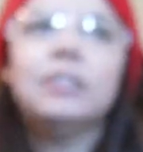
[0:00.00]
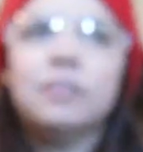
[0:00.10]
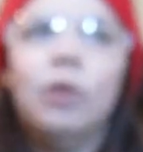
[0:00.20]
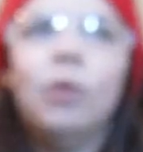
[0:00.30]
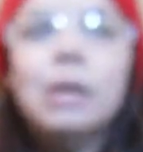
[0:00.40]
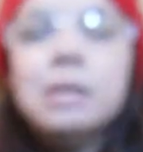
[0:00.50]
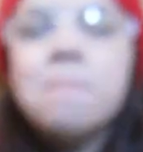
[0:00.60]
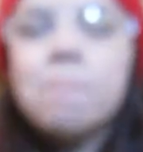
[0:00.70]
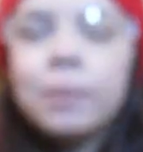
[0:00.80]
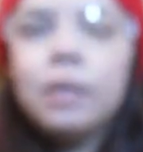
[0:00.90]
So
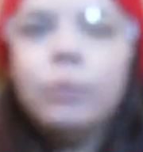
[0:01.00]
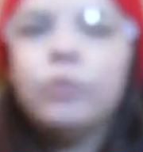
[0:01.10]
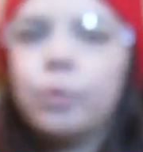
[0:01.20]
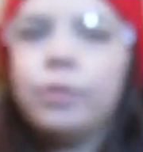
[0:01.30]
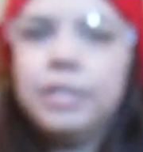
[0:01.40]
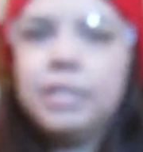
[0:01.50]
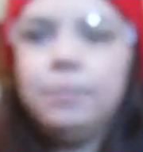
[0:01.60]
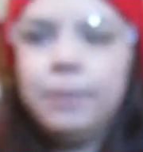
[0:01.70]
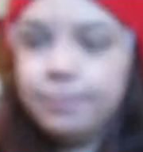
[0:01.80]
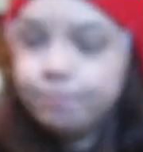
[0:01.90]
it was worth it to
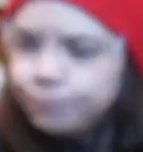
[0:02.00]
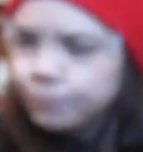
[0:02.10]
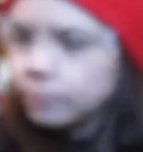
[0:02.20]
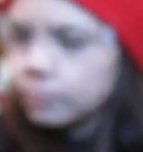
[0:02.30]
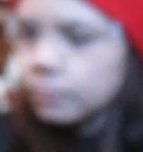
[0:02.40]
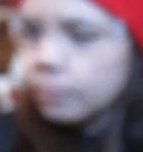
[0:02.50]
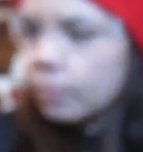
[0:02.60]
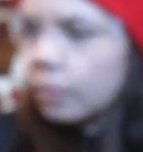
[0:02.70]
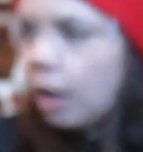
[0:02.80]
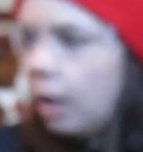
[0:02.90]
me.
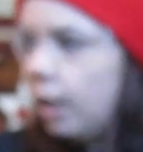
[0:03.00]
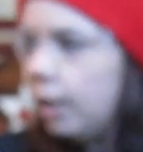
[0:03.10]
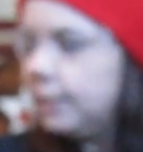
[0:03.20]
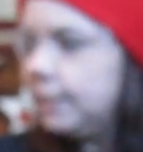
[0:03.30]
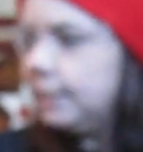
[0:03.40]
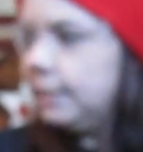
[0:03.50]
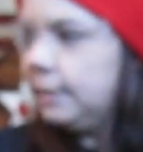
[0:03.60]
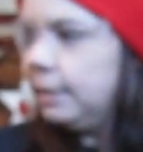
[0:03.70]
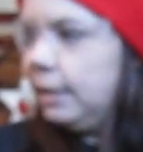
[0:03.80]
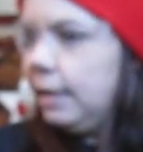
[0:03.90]
Uh,
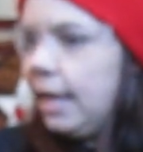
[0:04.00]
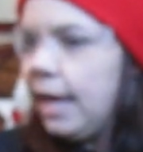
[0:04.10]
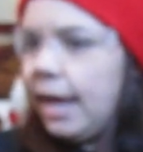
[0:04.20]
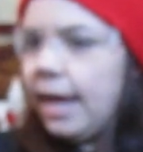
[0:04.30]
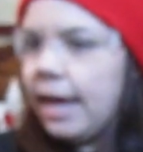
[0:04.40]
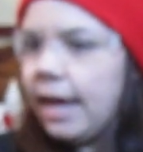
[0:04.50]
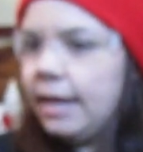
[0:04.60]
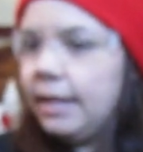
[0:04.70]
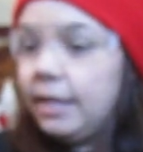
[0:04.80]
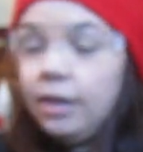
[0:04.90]

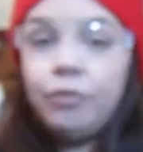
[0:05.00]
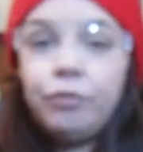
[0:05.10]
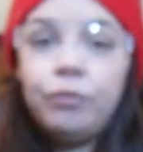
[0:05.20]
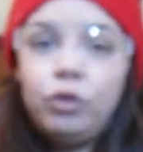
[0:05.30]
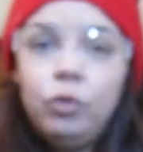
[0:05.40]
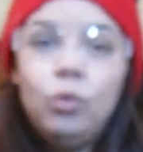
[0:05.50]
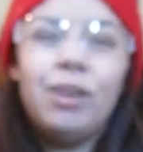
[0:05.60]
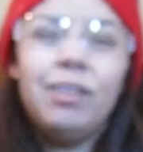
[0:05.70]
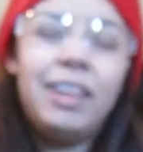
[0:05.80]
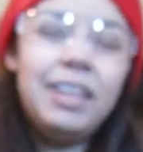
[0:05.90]
and if you
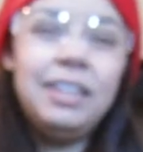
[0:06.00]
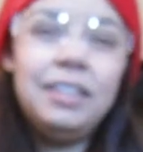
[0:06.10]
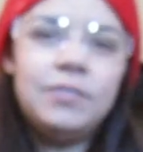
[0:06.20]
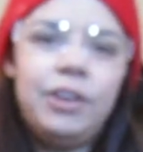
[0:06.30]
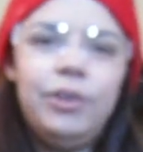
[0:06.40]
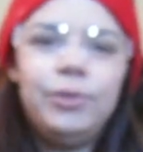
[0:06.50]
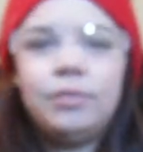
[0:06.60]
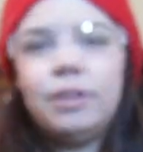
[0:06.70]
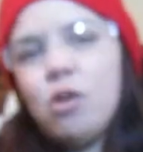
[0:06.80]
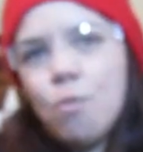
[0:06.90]
are liking these
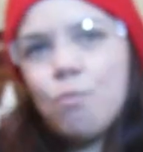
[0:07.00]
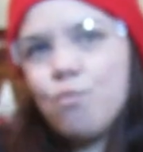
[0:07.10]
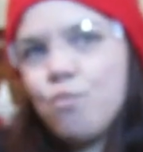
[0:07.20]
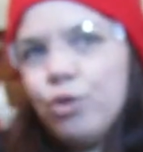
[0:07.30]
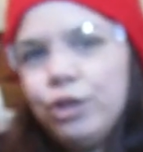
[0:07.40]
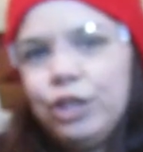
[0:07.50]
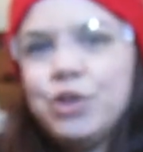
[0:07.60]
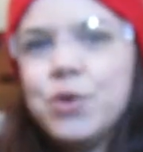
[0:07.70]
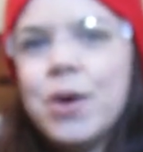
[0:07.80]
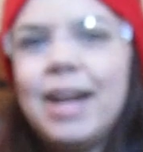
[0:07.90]
videos, I know I'm really
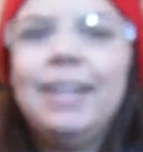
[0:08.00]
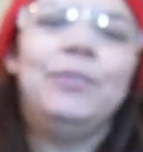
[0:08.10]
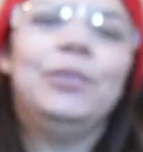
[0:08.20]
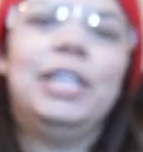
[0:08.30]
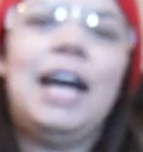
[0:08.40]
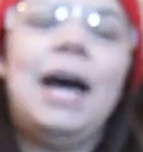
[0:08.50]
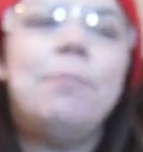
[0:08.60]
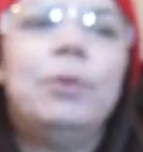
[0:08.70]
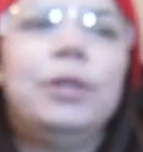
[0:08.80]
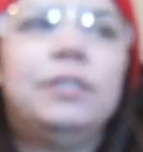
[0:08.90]
new at it and
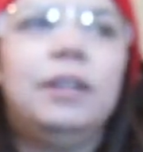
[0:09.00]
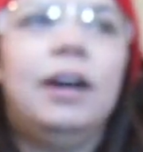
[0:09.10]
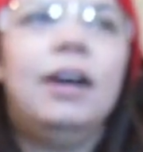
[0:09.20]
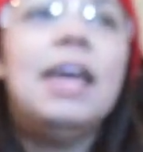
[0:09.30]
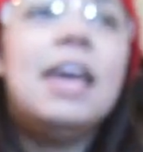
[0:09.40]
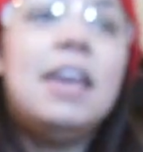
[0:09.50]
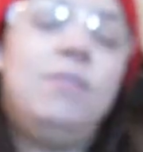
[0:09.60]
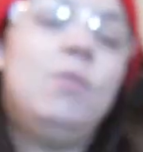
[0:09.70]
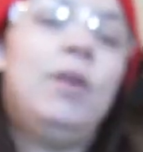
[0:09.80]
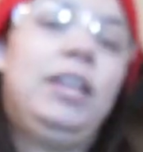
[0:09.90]
whatnot, but uh,
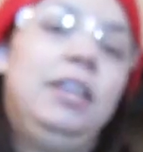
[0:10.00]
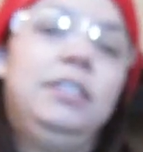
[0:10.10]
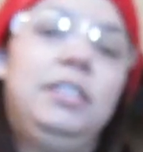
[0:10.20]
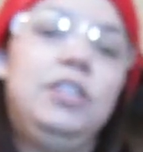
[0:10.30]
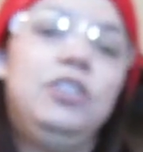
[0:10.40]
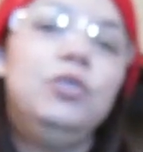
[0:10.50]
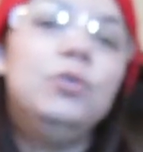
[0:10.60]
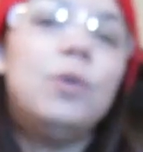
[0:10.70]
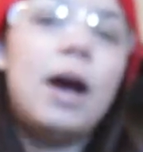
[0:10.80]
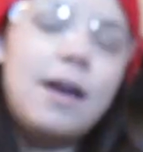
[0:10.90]
if you want to
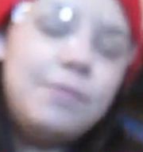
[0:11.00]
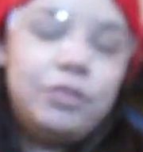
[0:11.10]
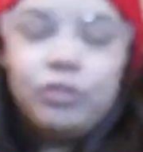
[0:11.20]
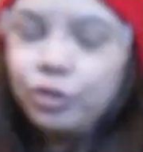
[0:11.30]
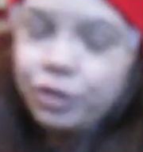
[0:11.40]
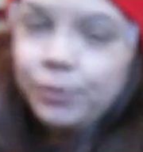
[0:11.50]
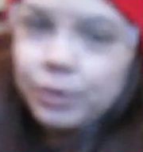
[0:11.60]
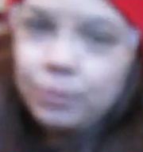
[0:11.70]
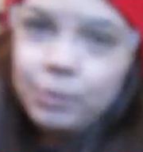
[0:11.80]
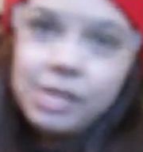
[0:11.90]
continue on this journey
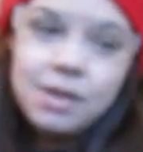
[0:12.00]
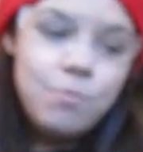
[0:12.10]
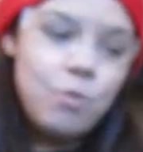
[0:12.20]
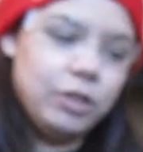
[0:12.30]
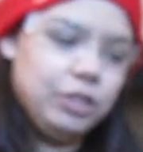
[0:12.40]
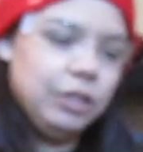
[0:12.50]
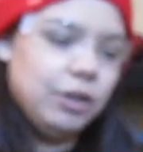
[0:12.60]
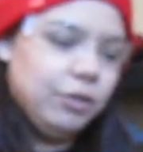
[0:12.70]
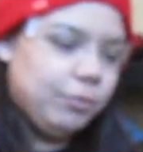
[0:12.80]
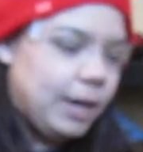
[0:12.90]
with me, watching
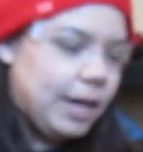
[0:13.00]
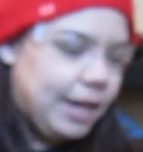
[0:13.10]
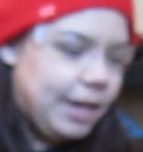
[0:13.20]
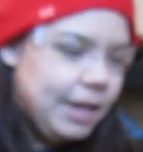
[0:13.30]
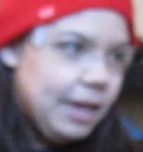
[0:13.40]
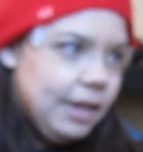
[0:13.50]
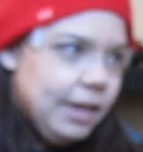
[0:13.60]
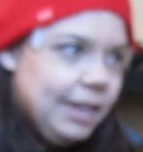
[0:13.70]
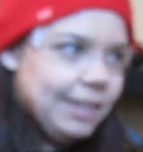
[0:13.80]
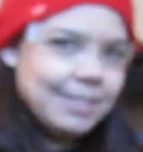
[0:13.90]
all of my
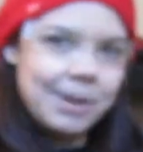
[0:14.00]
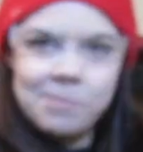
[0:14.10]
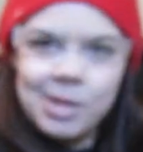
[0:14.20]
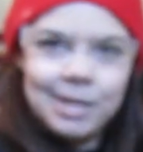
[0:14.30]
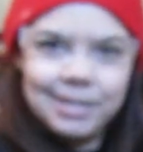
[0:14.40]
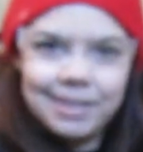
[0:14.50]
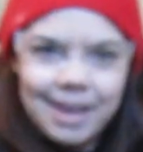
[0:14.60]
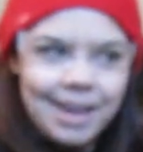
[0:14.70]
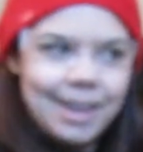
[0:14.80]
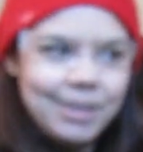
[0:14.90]
excitement as
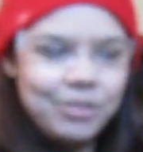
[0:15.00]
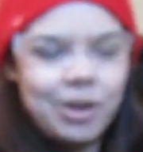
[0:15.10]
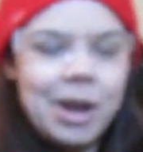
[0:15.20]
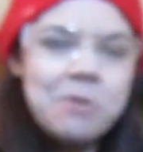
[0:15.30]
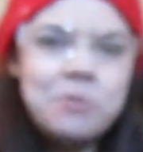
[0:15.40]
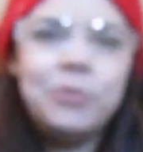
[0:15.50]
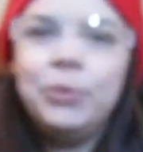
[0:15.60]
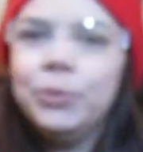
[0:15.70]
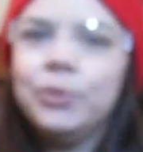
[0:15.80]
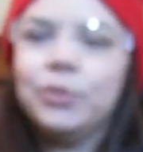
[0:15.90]
I try out new
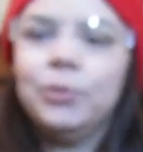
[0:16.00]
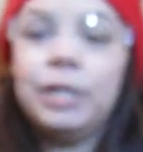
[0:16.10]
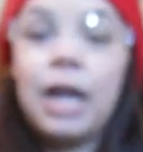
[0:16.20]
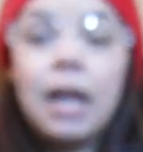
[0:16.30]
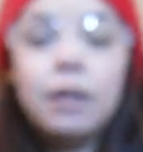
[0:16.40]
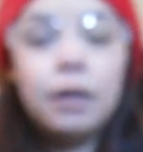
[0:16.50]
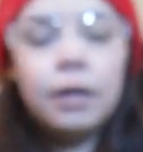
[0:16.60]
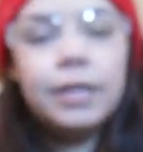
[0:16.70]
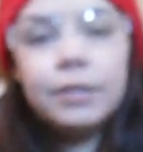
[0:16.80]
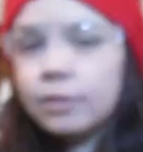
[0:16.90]
tools or whatnot,
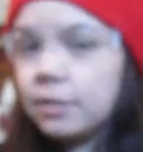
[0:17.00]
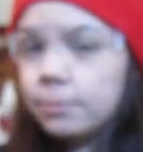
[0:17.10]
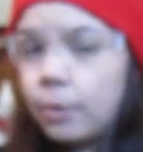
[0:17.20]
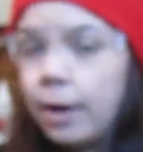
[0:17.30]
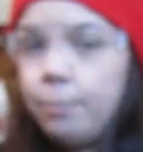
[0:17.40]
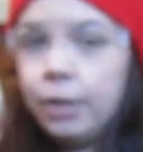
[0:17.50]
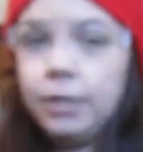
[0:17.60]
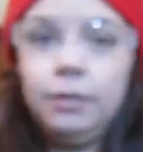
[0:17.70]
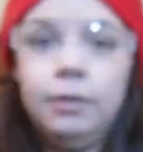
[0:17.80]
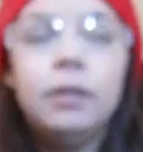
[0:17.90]
uh, hit the subscribe
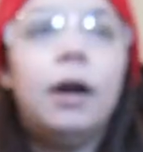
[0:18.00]
button.